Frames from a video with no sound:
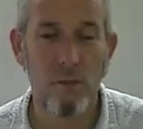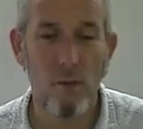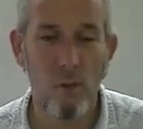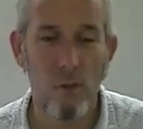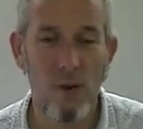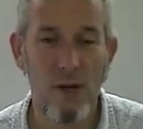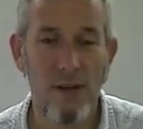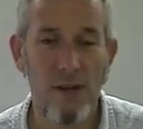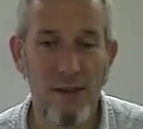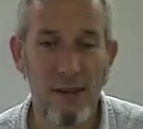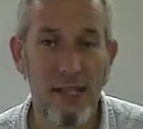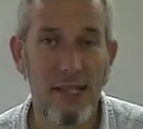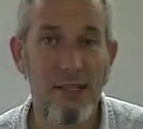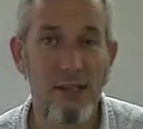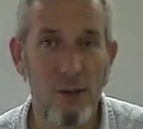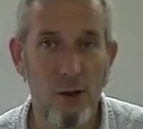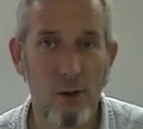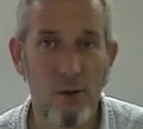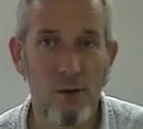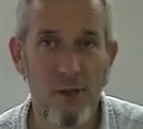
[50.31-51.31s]
when they
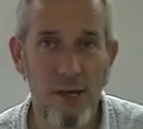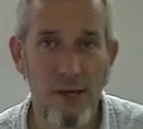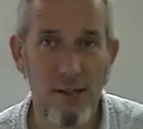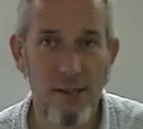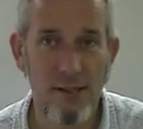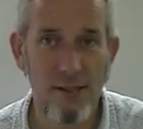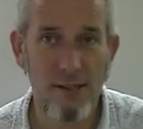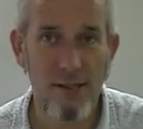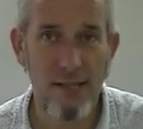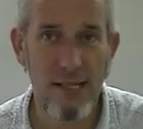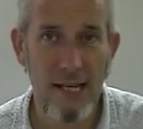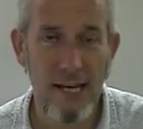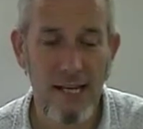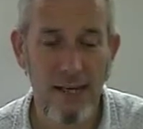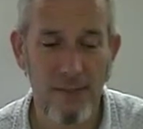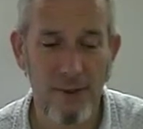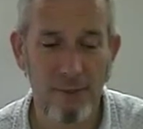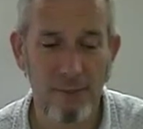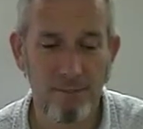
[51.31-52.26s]
don't understand.